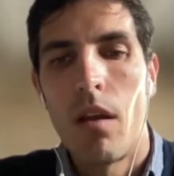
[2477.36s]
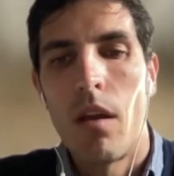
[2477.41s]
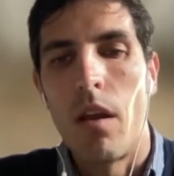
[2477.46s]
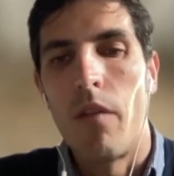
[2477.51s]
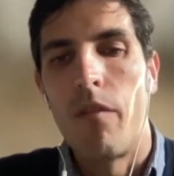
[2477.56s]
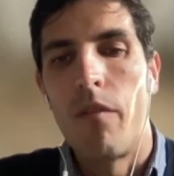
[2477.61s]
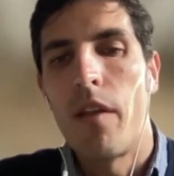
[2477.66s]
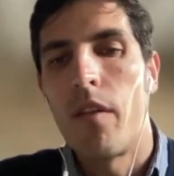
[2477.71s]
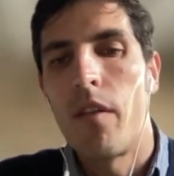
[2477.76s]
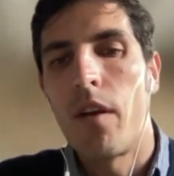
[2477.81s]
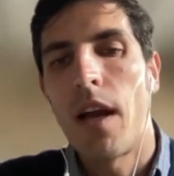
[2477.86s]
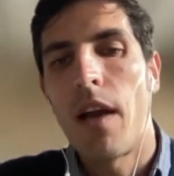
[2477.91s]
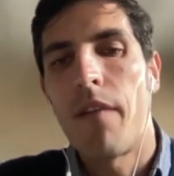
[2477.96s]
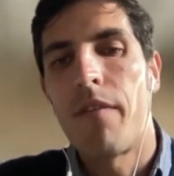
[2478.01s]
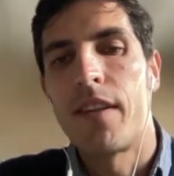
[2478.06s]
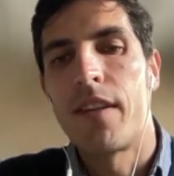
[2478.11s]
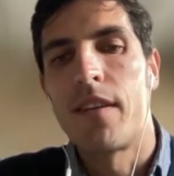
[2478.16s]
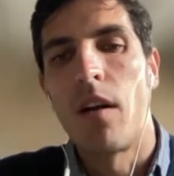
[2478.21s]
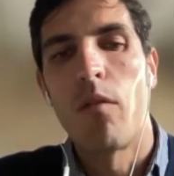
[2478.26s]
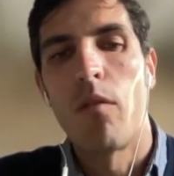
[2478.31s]
If they don't have a
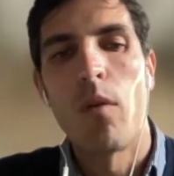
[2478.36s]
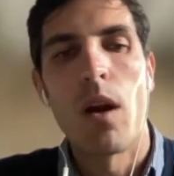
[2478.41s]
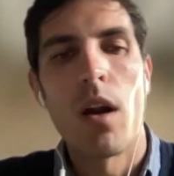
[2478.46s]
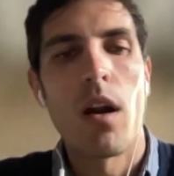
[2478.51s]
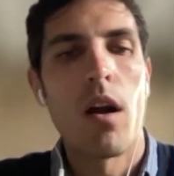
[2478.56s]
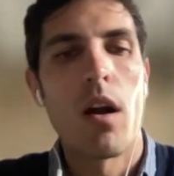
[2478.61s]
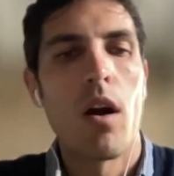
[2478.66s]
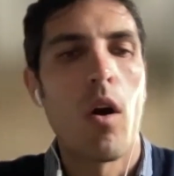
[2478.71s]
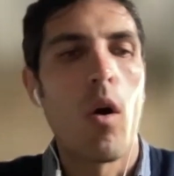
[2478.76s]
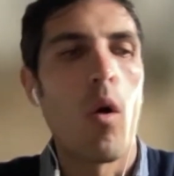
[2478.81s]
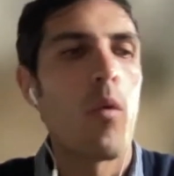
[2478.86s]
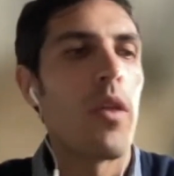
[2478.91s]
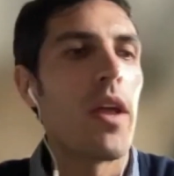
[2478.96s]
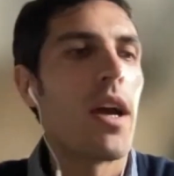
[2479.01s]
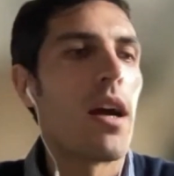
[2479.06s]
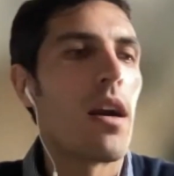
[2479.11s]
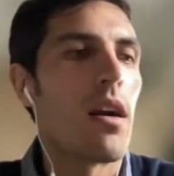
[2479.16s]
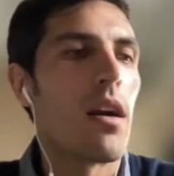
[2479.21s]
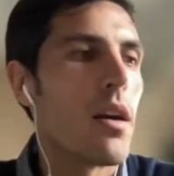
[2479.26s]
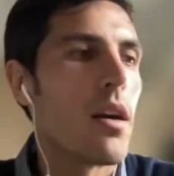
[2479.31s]
software, how they
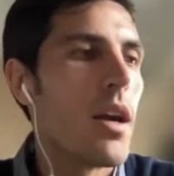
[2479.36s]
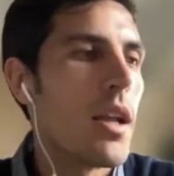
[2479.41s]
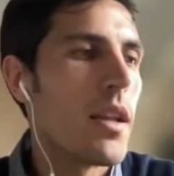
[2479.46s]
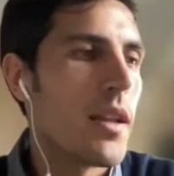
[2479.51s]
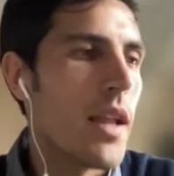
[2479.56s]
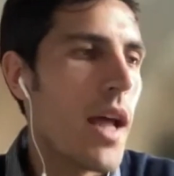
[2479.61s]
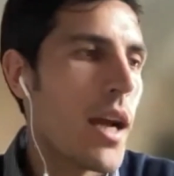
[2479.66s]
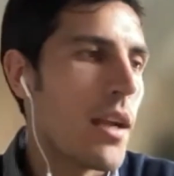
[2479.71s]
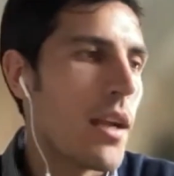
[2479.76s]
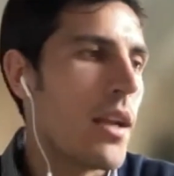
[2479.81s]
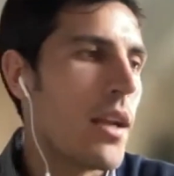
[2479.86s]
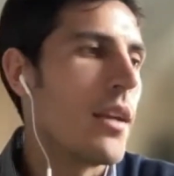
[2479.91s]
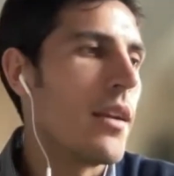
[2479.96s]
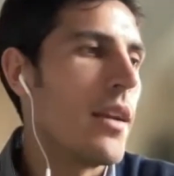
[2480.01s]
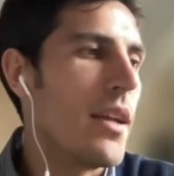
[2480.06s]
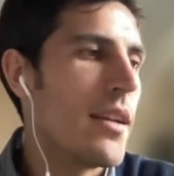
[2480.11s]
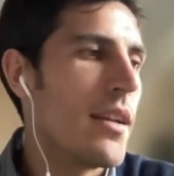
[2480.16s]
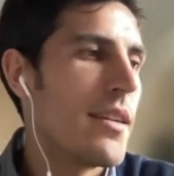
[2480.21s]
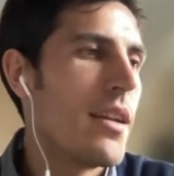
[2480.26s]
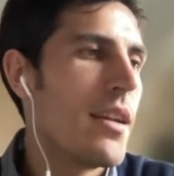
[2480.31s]
are tackling
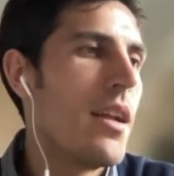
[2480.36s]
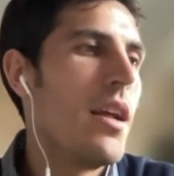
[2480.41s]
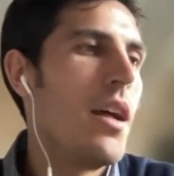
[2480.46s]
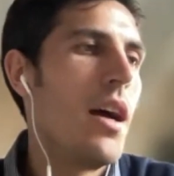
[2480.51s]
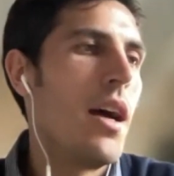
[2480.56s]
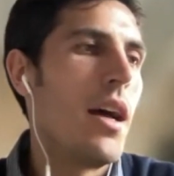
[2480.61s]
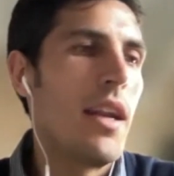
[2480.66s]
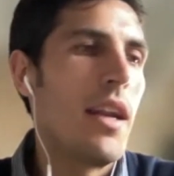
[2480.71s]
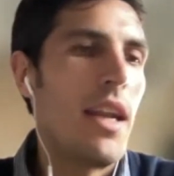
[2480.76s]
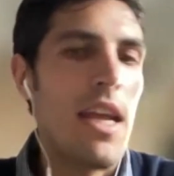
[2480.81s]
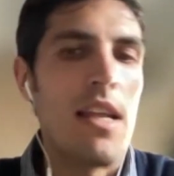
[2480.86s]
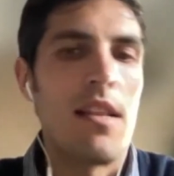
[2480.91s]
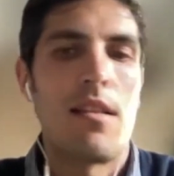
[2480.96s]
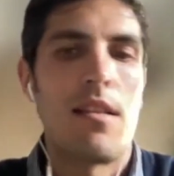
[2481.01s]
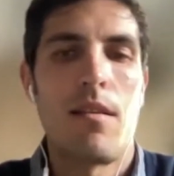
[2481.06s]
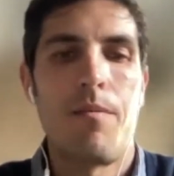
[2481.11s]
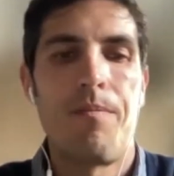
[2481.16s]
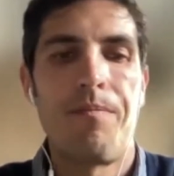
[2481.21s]
this a need.